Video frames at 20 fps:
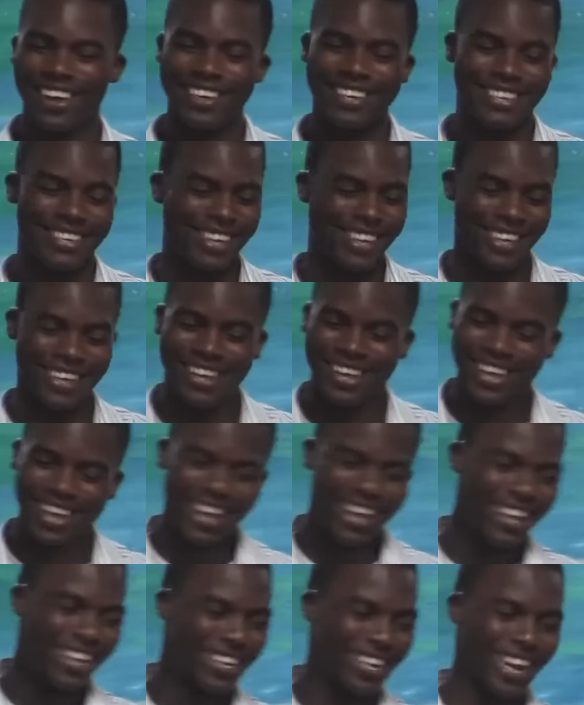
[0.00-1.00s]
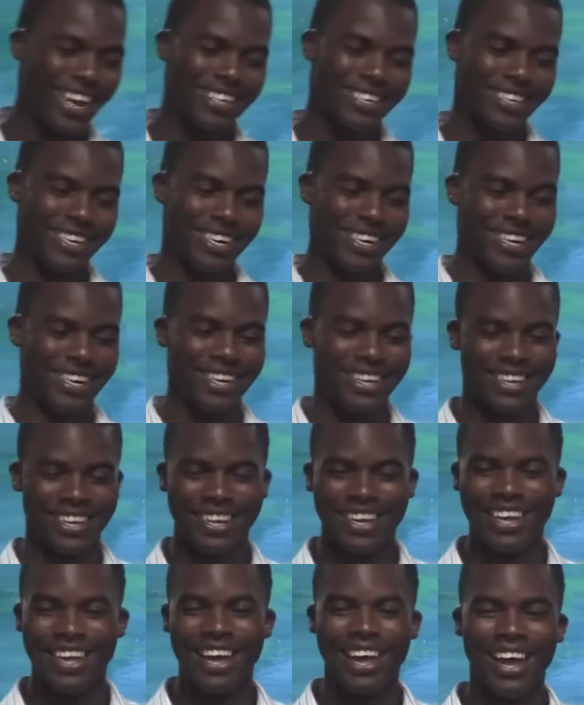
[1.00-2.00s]
I said, I said
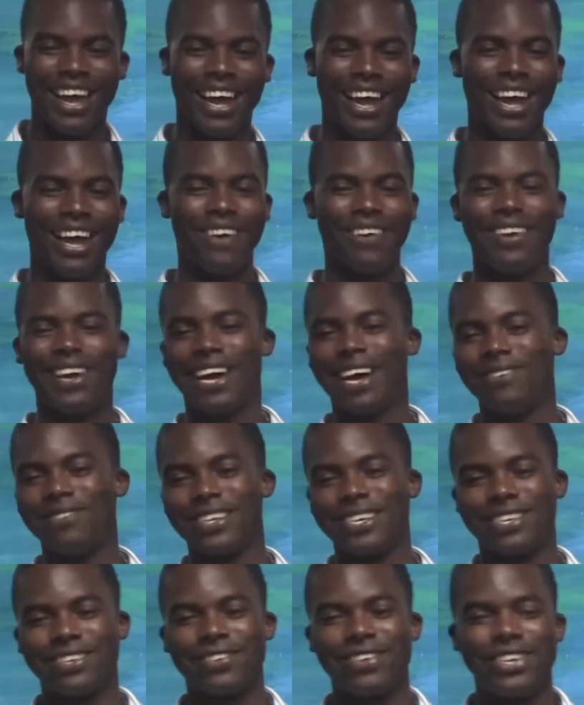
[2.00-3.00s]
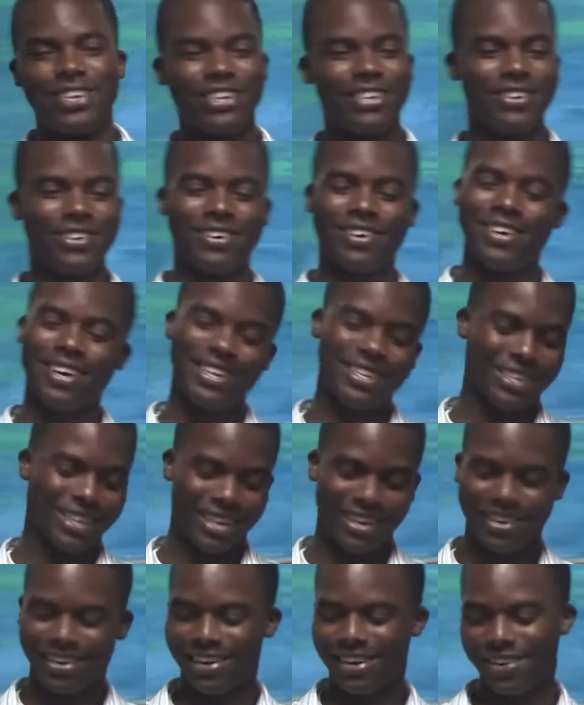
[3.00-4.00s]
something. I, I miswanted you. I
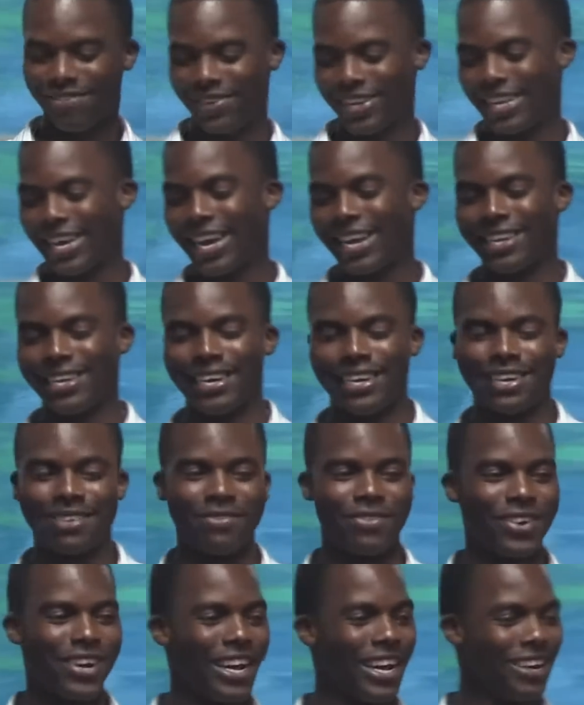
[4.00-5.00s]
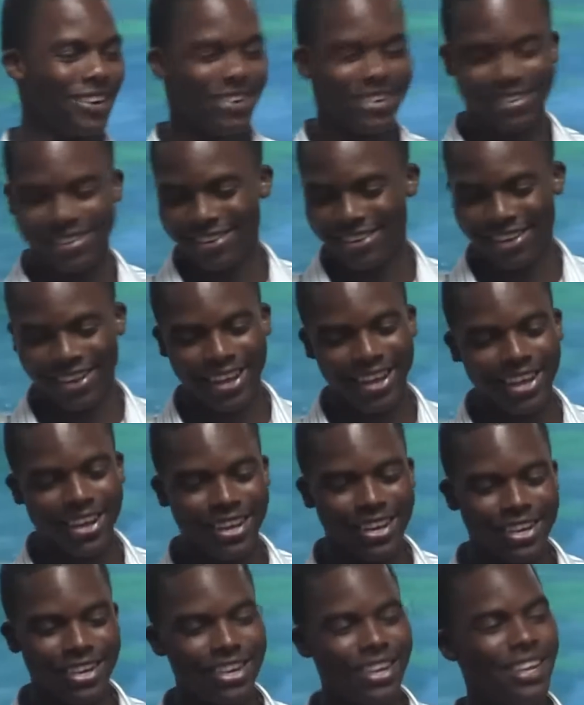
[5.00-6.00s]
said, You're not my daddy anymore. I
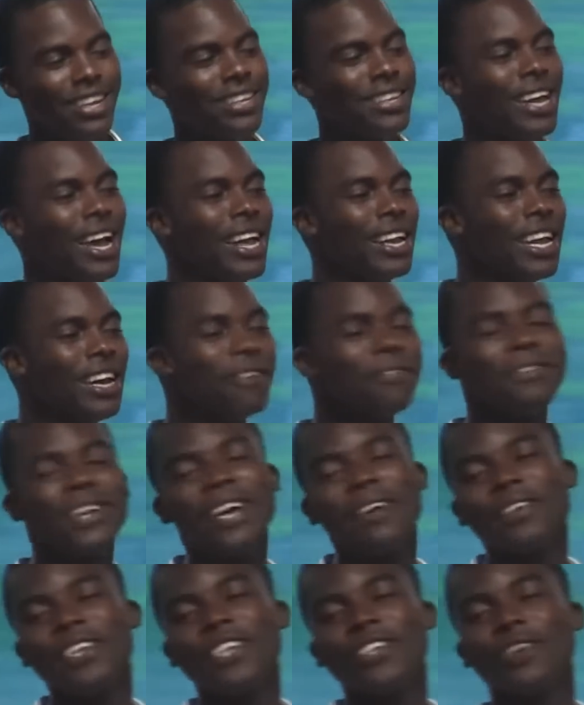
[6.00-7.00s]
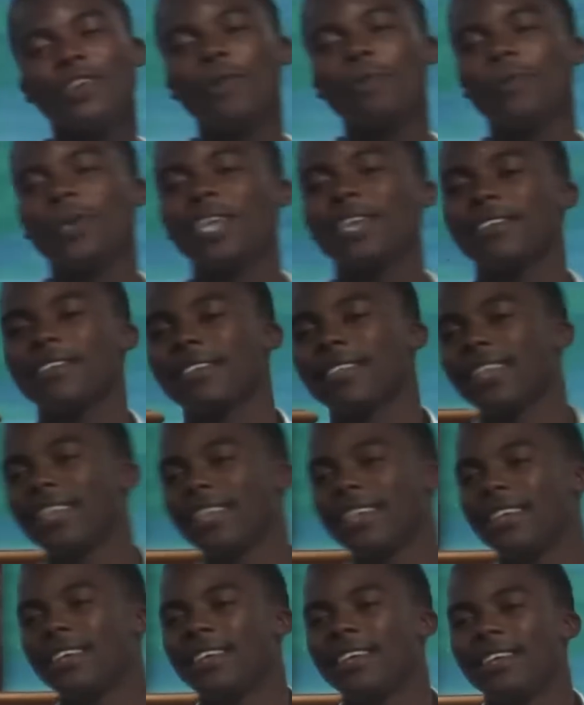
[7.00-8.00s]
don't. And, i and I forget what he told me.
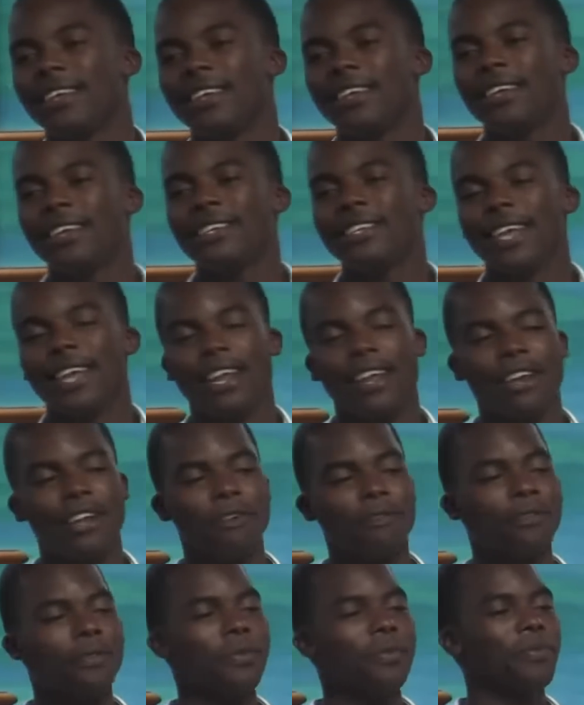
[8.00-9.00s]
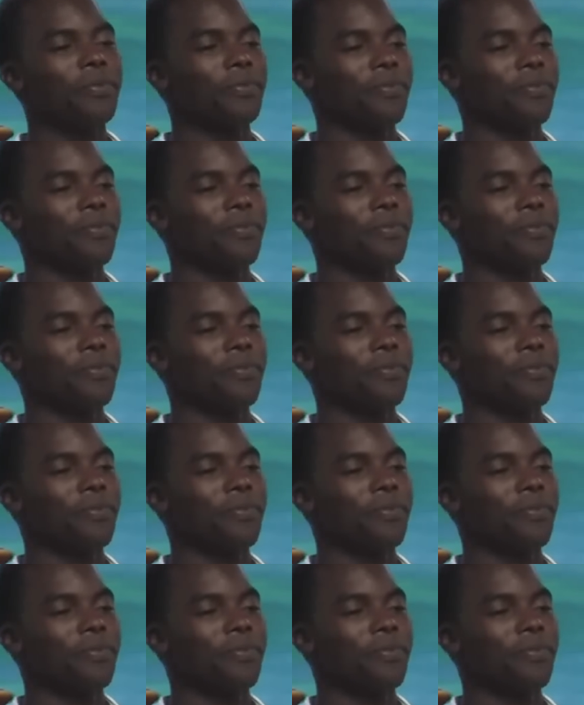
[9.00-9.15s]
He said, I love you.